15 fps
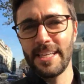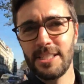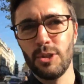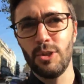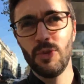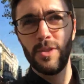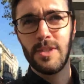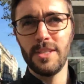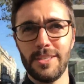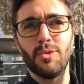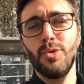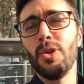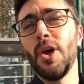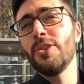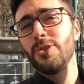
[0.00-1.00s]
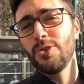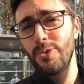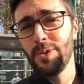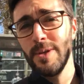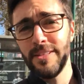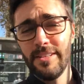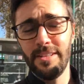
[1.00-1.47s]
excuses to not
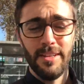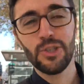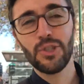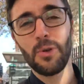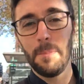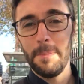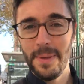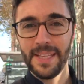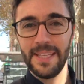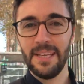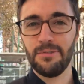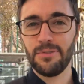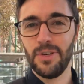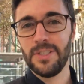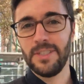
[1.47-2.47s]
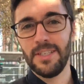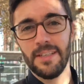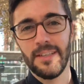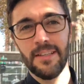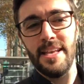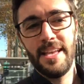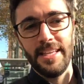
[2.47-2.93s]
do it. There's a big difference
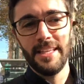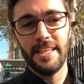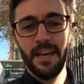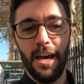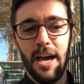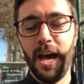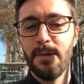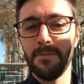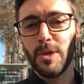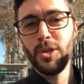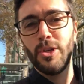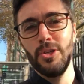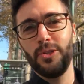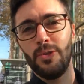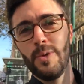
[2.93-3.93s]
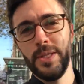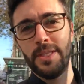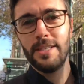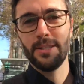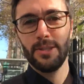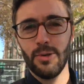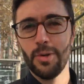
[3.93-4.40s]
in saying I'm gonna do
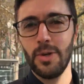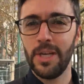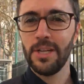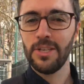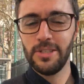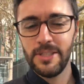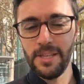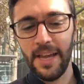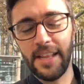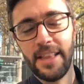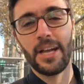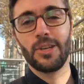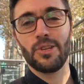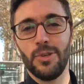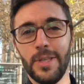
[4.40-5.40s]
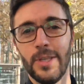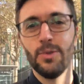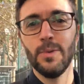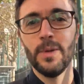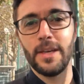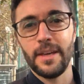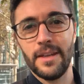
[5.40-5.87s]
it in 2 years and actually
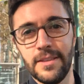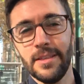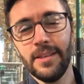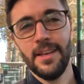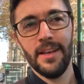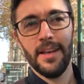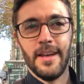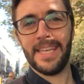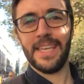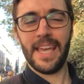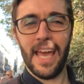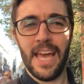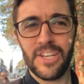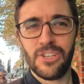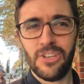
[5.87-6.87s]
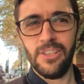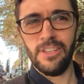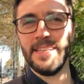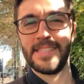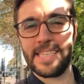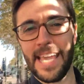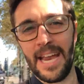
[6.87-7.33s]
doing it. I'm taking action,
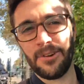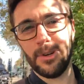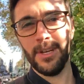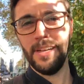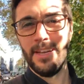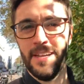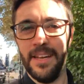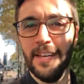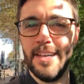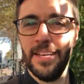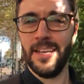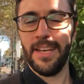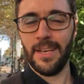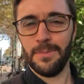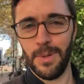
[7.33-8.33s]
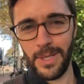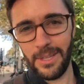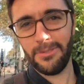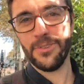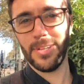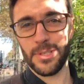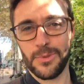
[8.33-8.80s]
it's scary, but
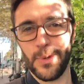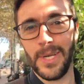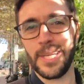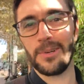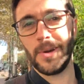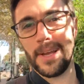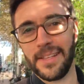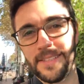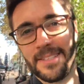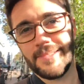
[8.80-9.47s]
it feels really great.